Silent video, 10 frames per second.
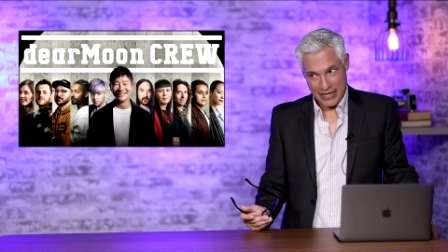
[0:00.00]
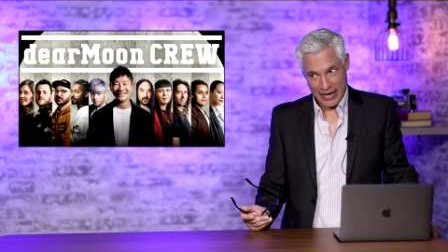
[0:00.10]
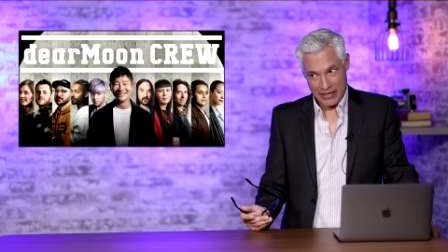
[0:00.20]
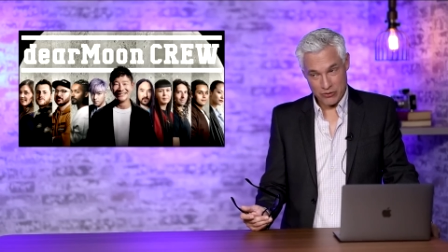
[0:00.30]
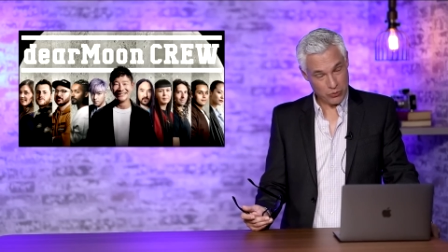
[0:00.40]

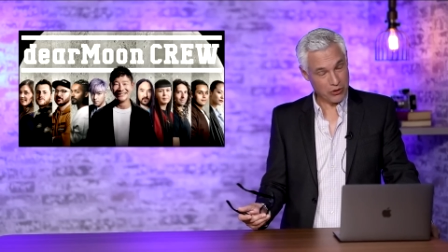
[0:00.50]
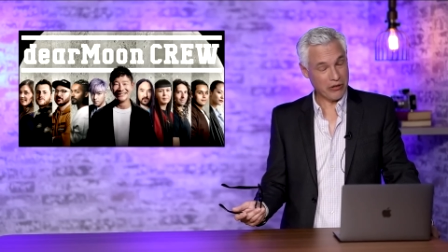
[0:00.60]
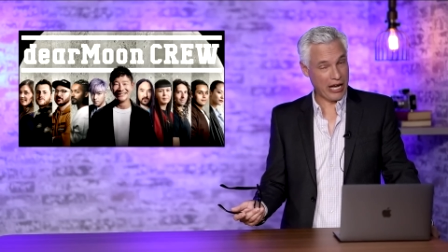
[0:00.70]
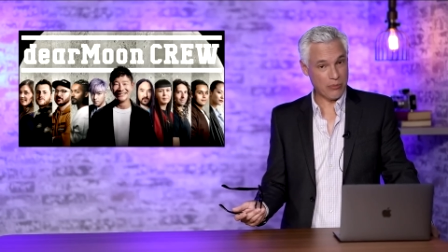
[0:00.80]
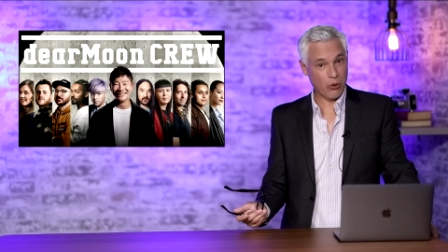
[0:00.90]
and we're
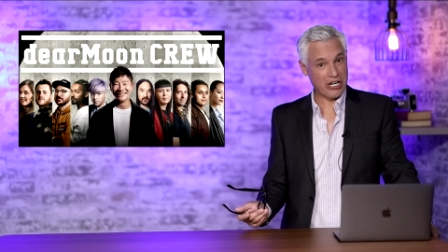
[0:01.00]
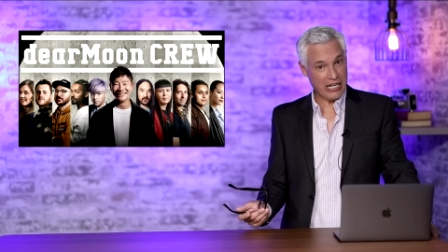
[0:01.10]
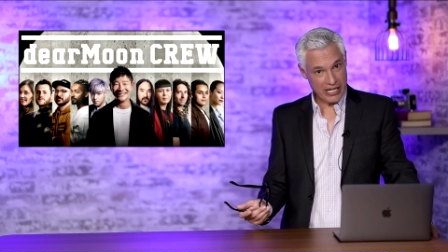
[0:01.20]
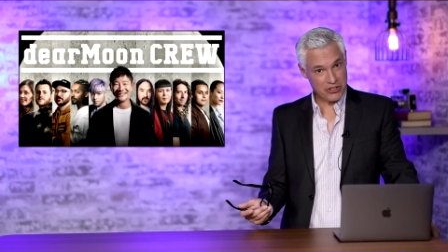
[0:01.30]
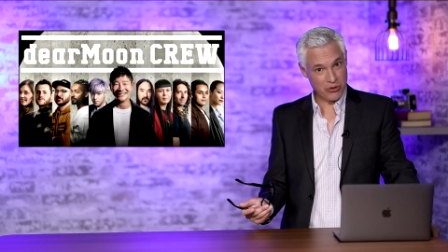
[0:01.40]
at a point in
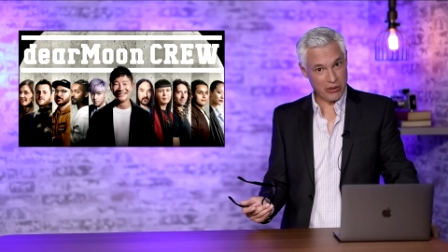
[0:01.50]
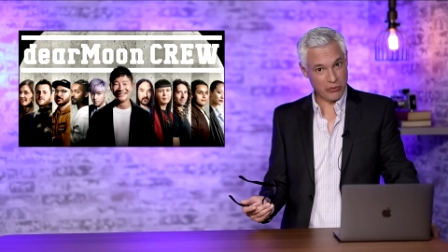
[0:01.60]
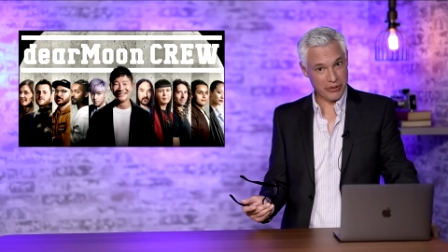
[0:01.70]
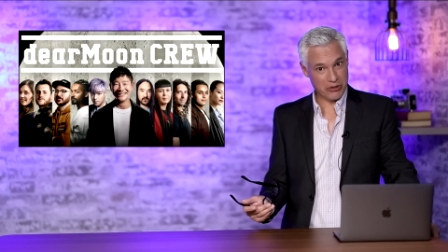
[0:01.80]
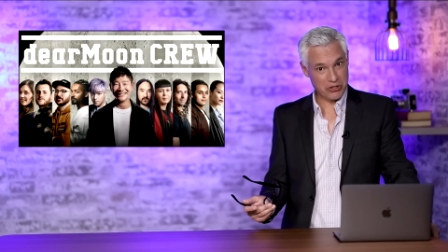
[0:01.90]
history when
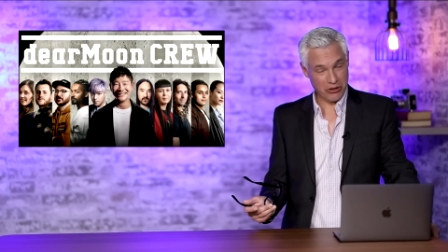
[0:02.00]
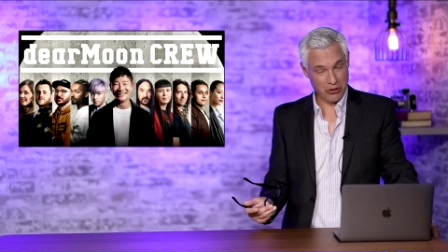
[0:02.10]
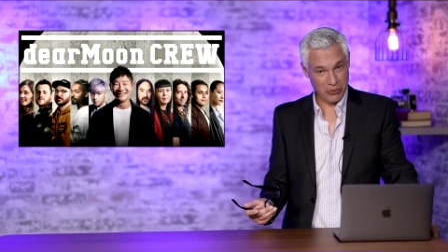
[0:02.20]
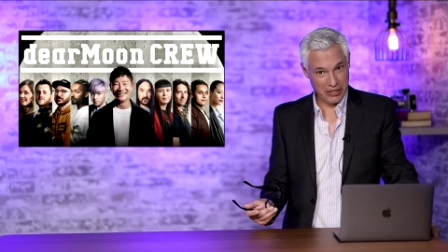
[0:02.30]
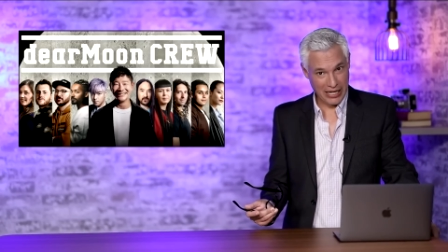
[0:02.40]
we are starting
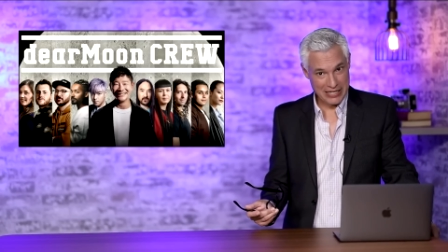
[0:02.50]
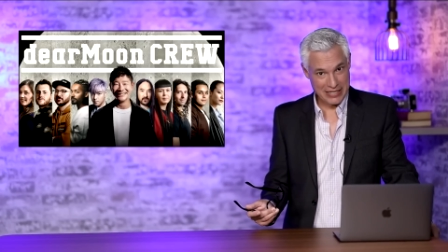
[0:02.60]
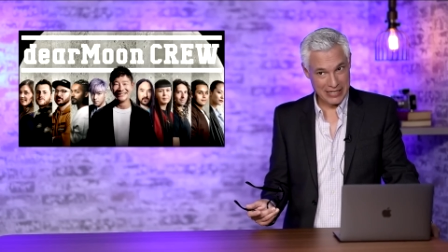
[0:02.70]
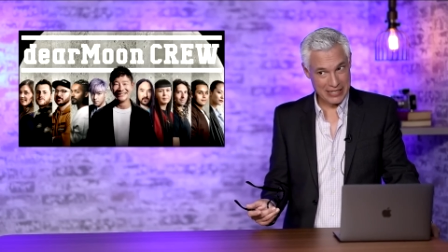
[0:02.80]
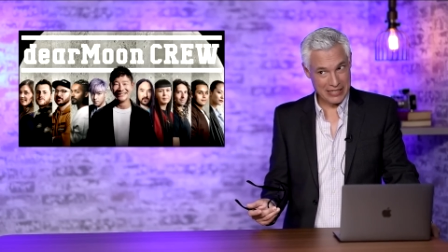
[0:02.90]
to realize
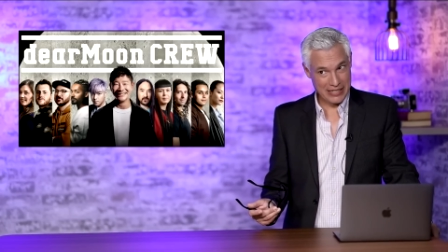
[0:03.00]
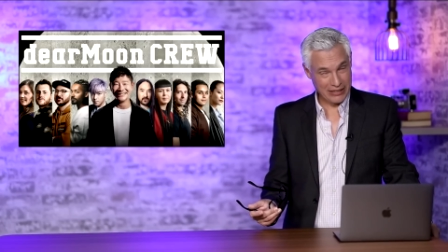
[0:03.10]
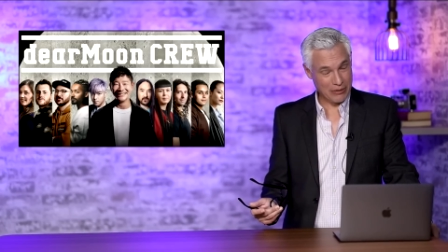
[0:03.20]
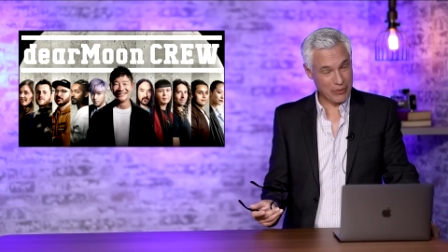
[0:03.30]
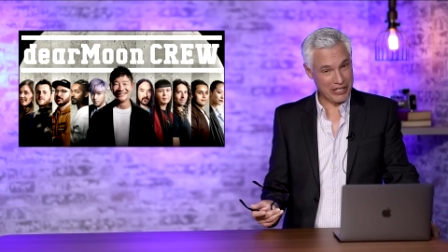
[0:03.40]
that
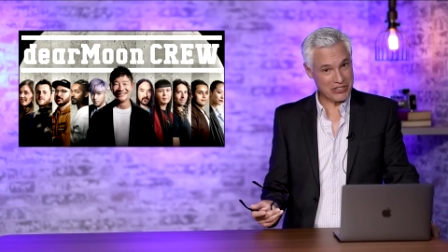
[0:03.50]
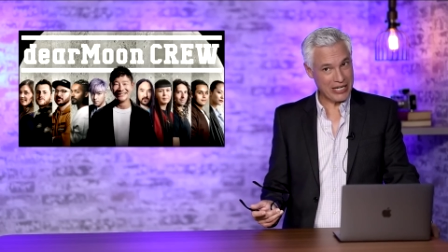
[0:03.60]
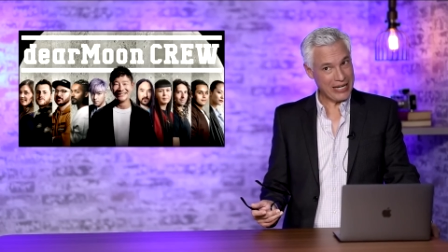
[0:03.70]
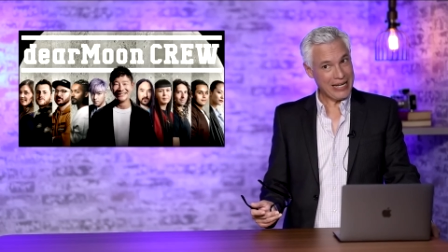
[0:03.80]
Elon Musk